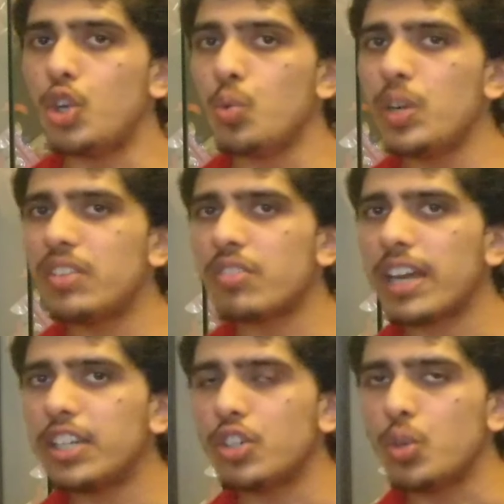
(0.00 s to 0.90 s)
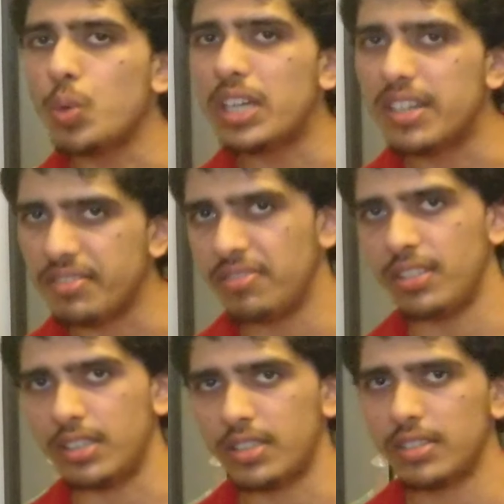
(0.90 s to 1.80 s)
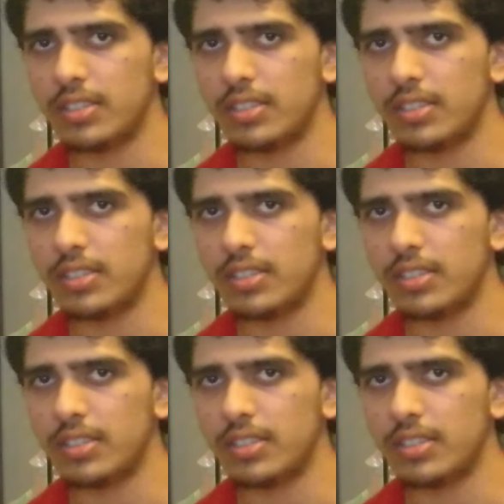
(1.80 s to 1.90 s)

do we try to do it different?